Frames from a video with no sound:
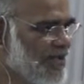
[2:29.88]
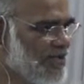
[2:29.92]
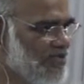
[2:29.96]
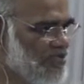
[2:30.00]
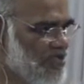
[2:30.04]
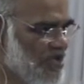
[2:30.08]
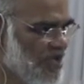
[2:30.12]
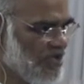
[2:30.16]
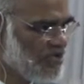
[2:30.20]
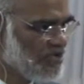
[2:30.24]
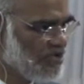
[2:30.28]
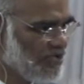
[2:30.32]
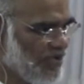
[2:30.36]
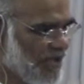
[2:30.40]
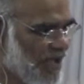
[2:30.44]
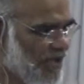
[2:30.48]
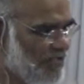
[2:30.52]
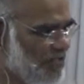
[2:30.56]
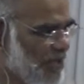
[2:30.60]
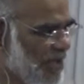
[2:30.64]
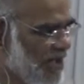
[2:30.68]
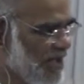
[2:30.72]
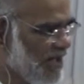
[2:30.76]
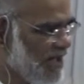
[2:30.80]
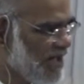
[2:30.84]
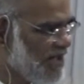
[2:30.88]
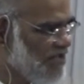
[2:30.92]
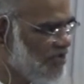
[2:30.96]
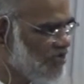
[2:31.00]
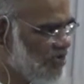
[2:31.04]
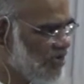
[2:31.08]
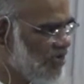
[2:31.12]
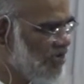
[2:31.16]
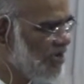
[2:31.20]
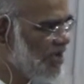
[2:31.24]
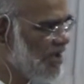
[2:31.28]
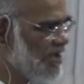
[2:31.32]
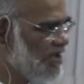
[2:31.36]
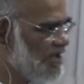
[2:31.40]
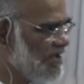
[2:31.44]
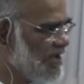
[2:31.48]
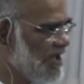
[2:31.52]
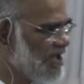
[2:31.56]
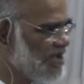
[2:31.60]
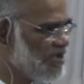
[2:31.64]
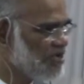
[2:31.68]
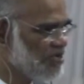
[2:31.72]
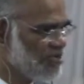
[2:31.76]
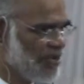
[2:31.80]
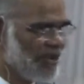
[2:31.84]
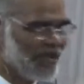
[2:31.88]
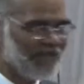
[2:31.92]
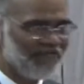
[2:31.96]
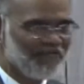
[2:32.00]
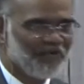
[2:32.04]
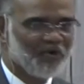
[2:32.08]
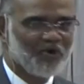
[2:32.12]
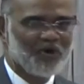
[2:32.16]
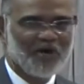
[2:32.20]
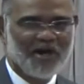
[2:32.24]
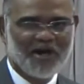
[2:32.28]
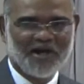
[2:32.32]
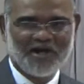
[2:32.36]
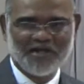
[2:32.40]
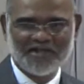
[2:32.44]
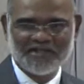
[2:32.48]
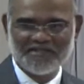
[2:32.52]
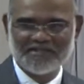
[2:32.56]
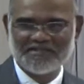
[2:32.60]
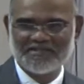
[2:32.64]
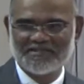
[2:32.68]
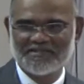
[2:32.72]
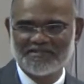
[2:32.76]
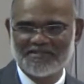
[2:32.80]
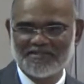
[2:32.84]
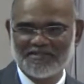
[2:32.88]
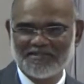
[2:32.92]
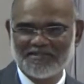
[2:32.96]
just so that we can enjoy these 24 hours,